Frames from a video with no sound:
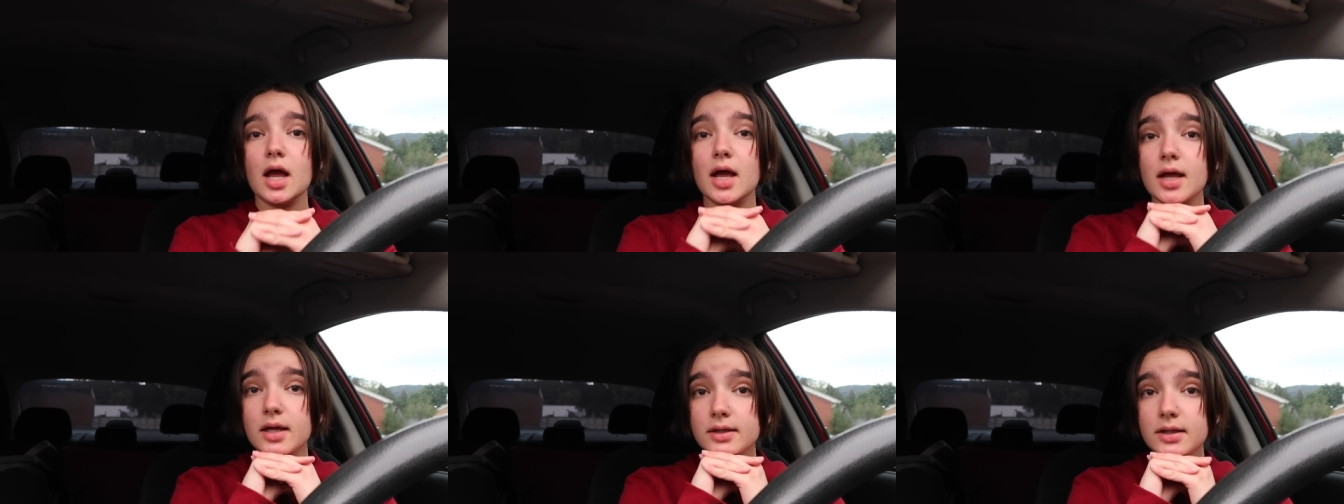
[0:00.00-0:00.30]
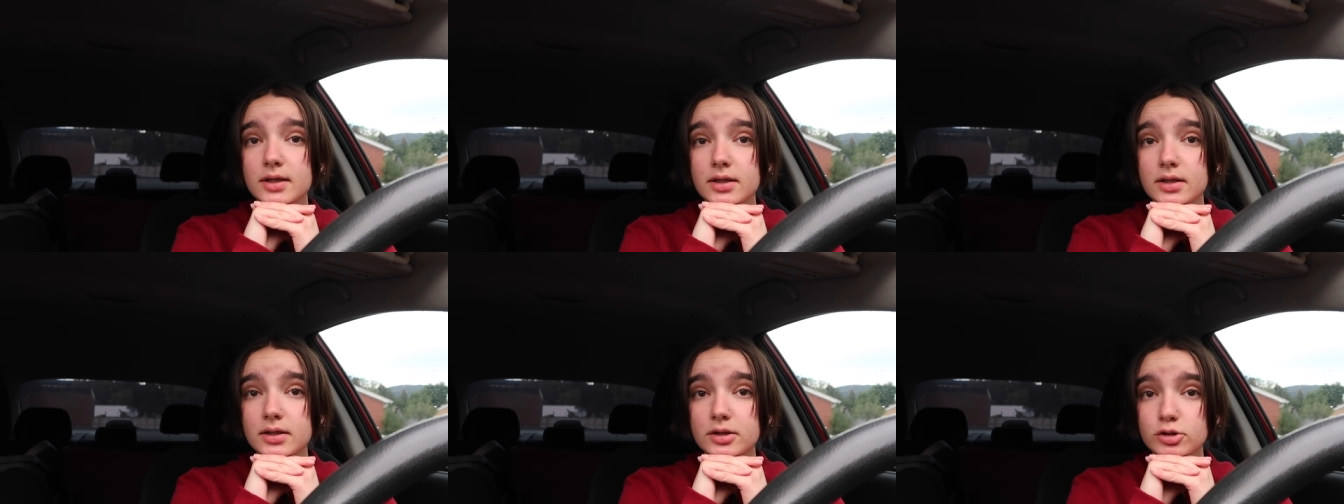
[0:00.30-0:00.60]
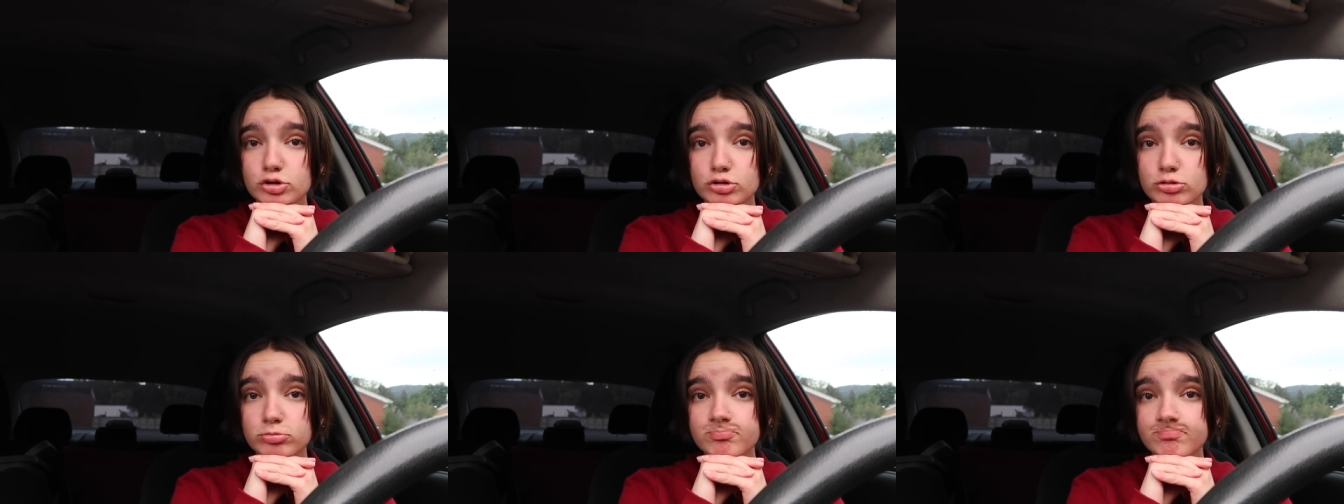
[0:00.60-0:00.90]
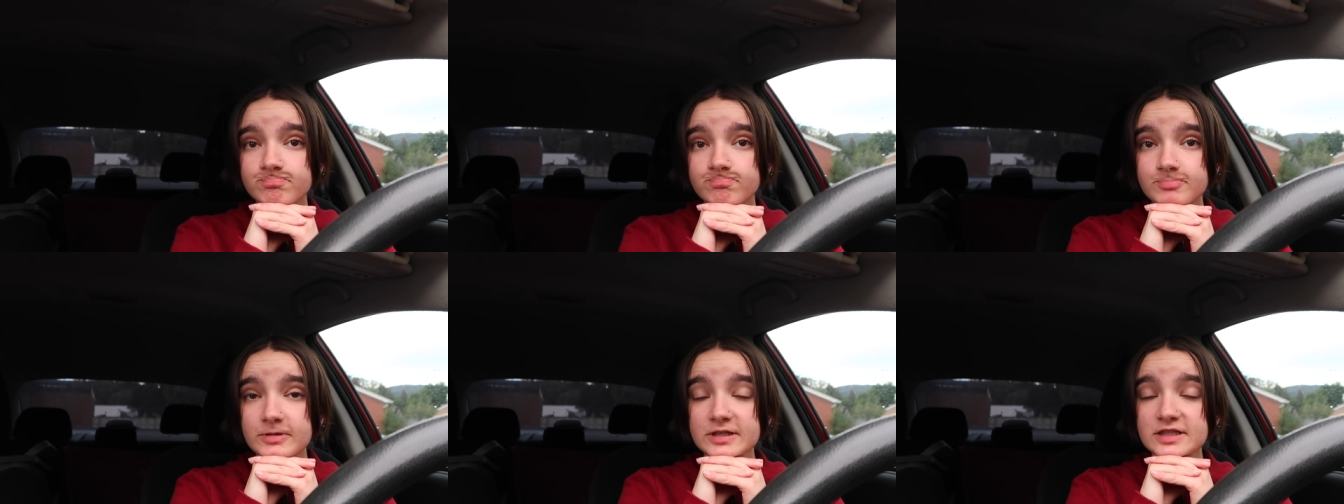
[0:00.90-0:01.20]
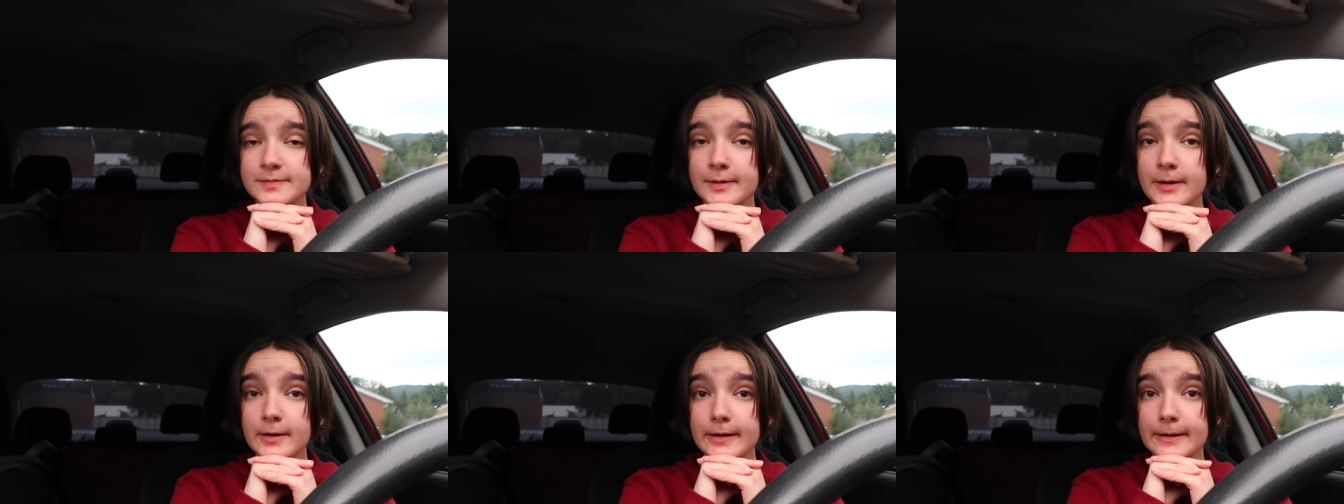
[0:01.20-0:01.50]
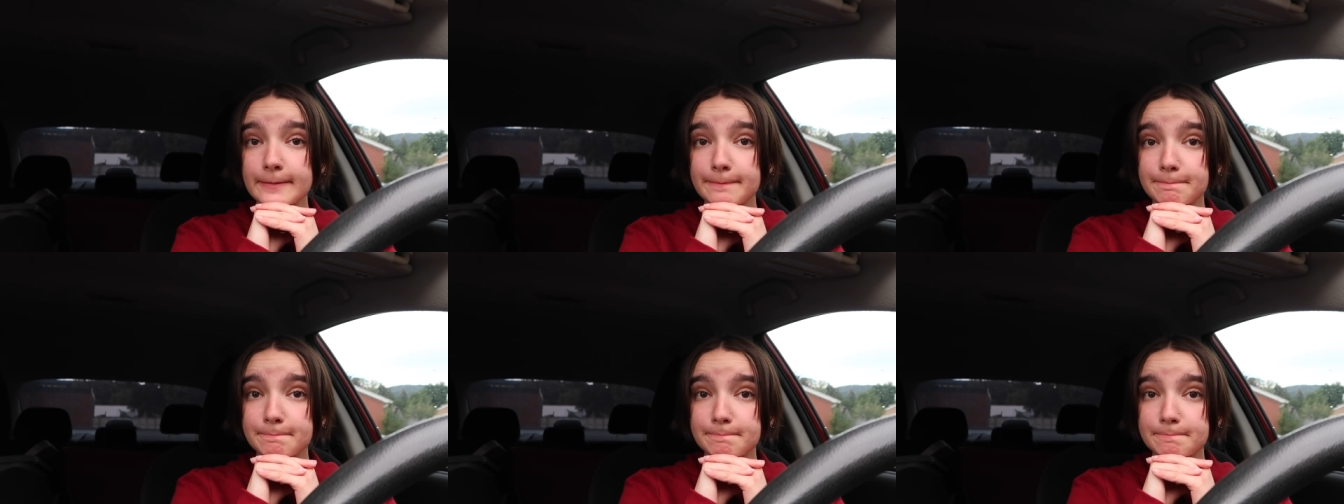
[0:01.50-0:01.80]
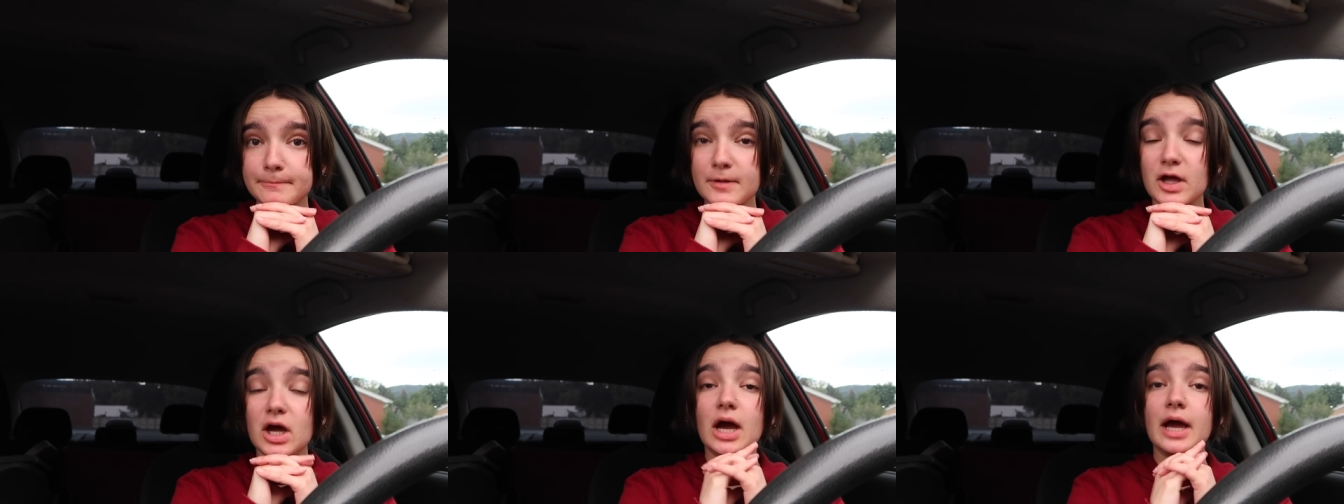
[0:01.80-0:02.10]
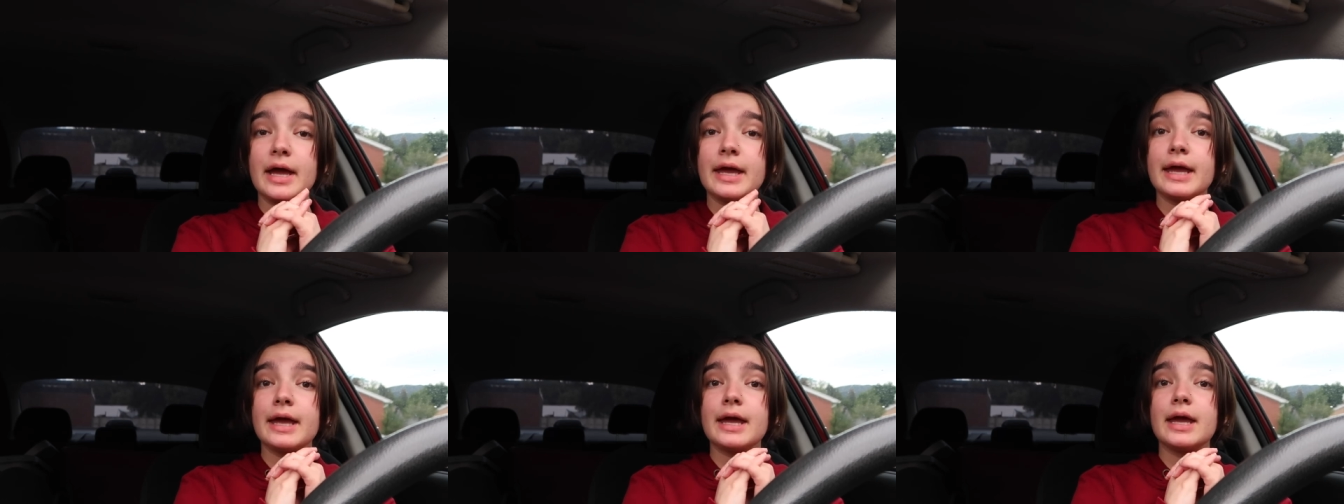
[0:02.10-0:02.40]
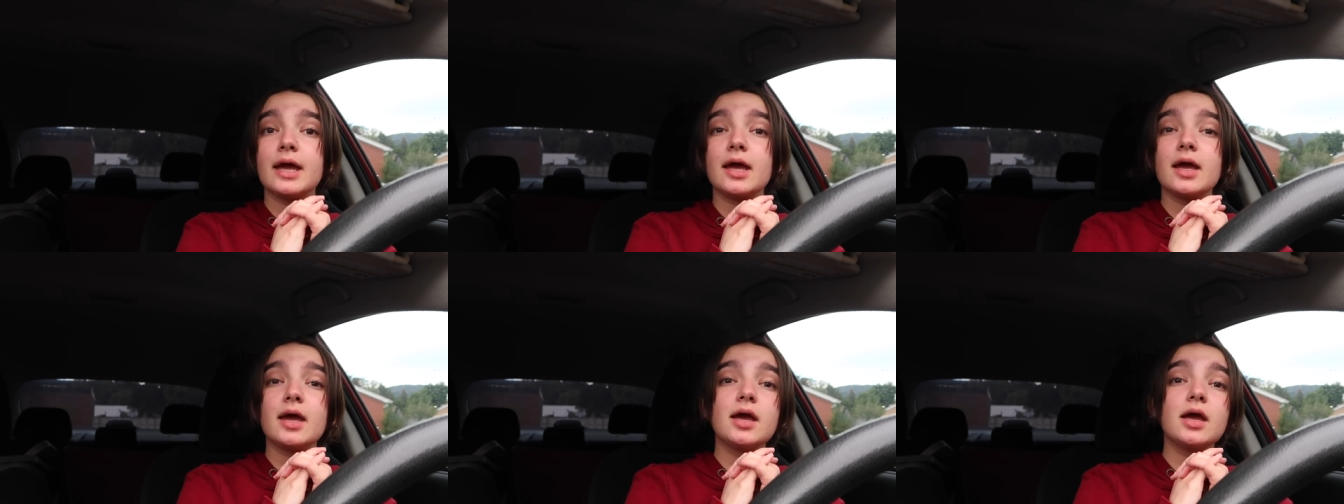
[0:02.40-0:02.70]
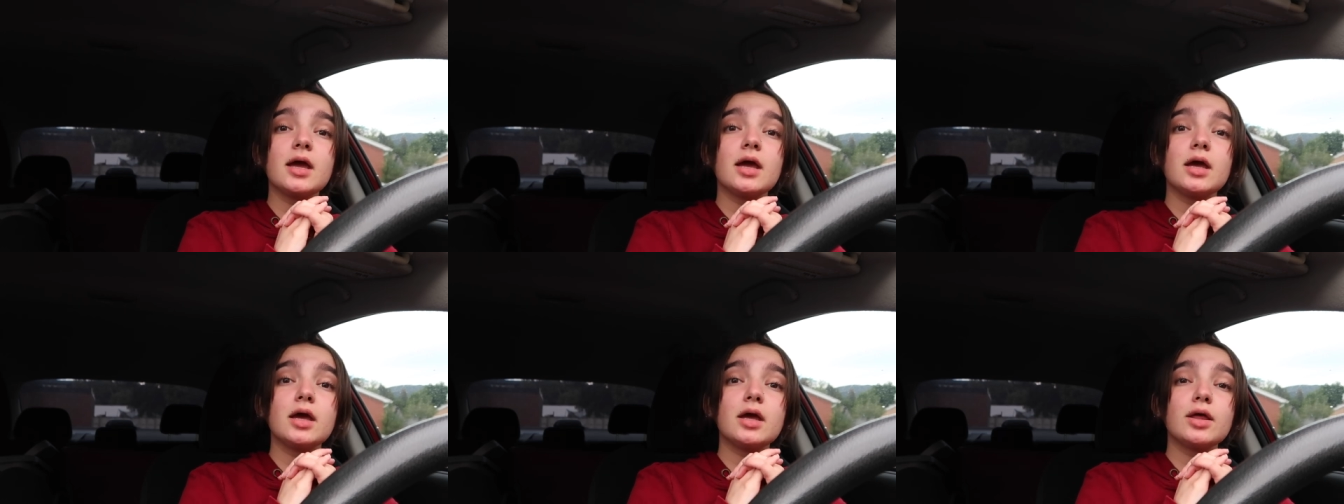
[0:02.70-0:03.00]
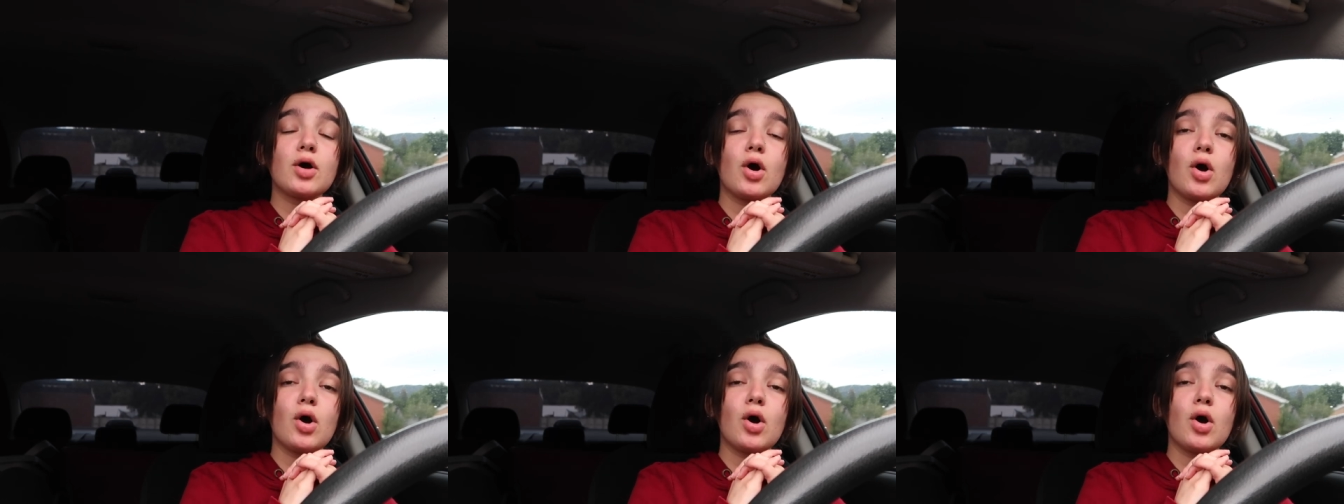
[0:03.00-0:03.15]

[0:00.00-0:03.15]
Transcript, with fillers: And that's about it. I